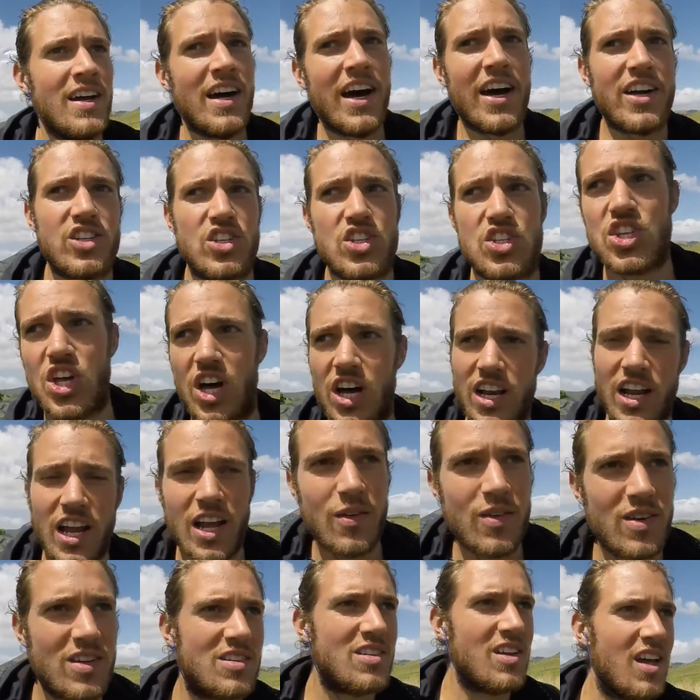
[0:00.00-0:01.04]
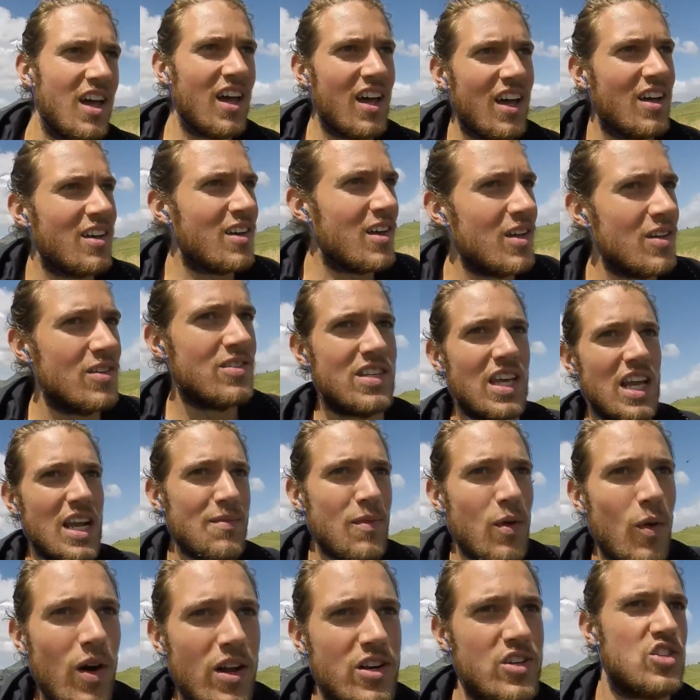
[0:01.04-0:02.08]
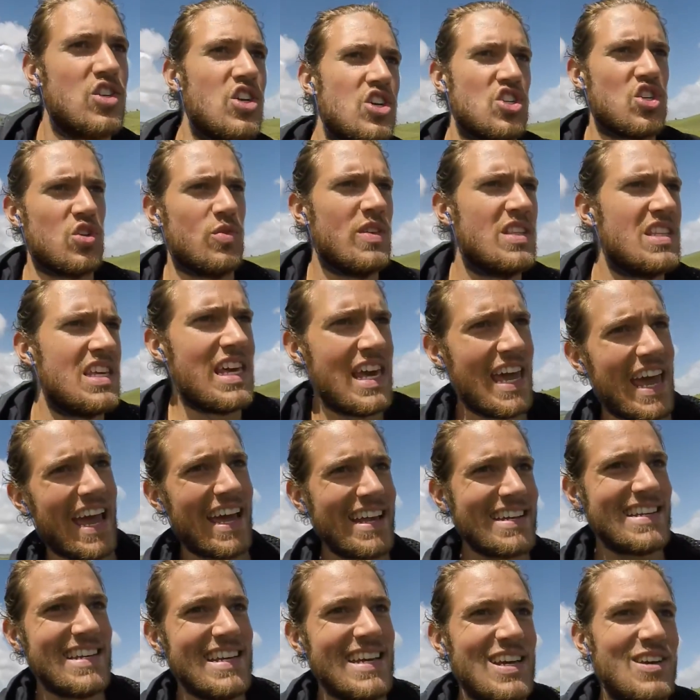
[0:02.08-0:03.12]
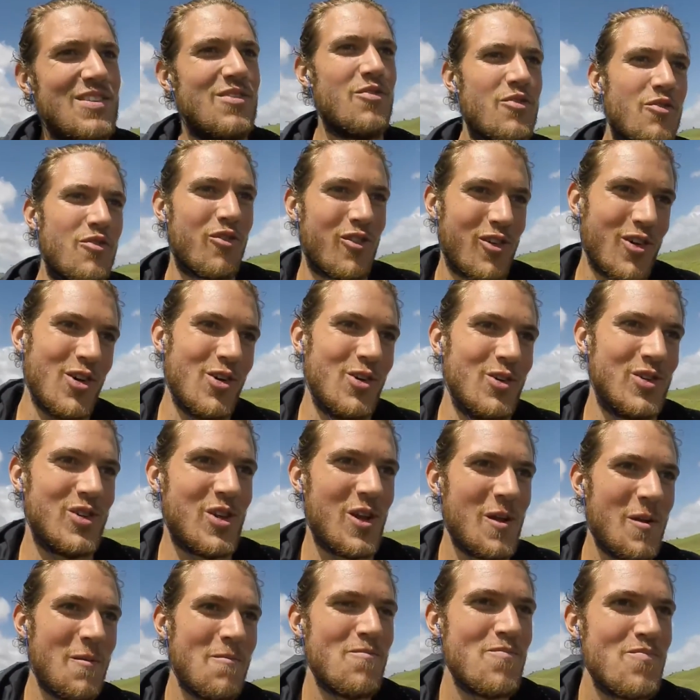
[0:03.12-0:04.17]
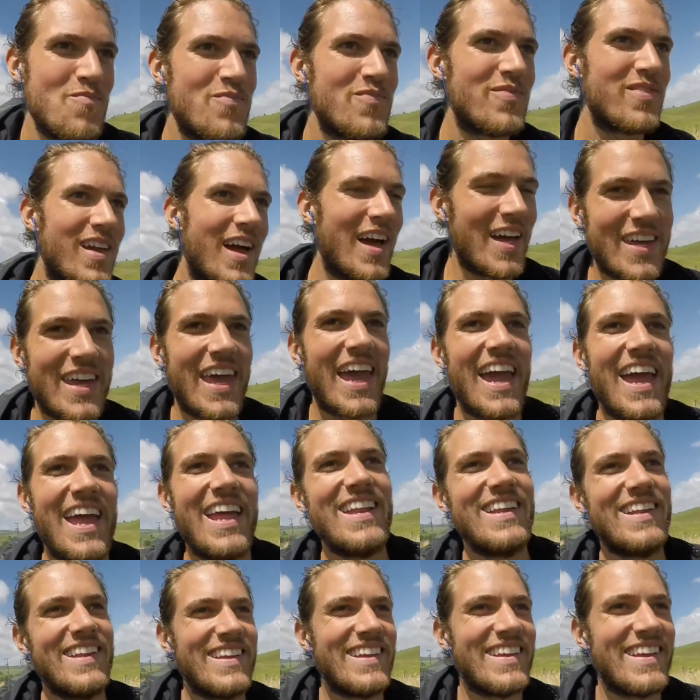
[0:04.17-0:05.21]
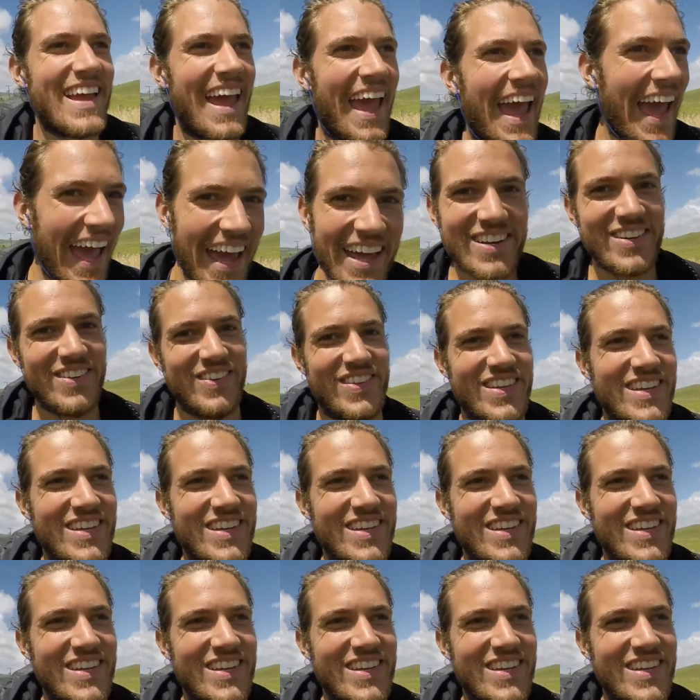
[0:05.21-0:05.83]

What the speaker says: I just thought I would set up a water station with candy and fruit. I can't handle